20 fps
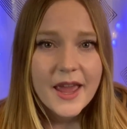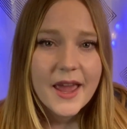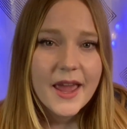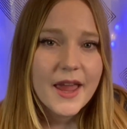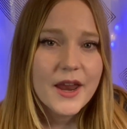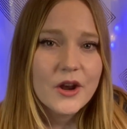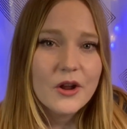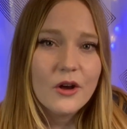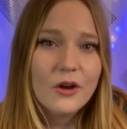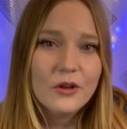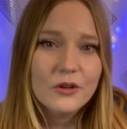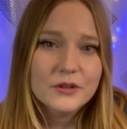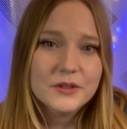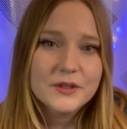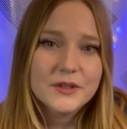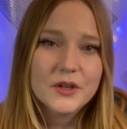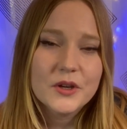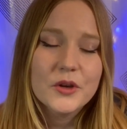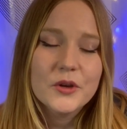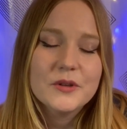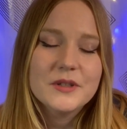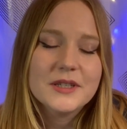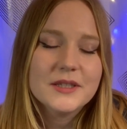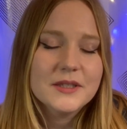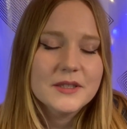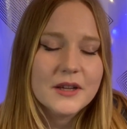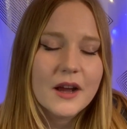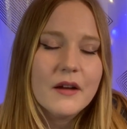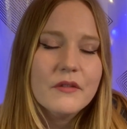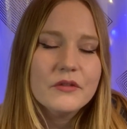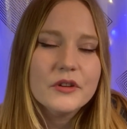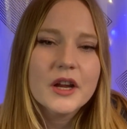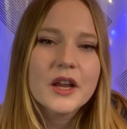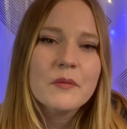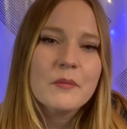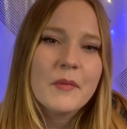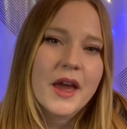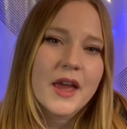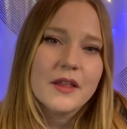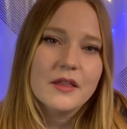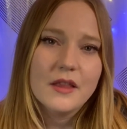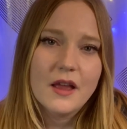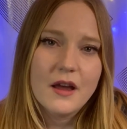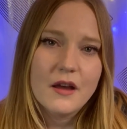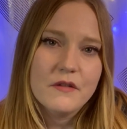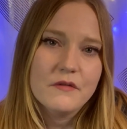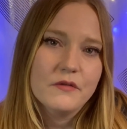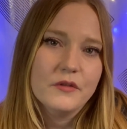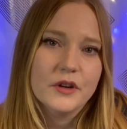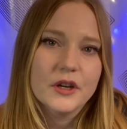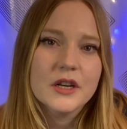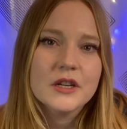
and also discovering my love for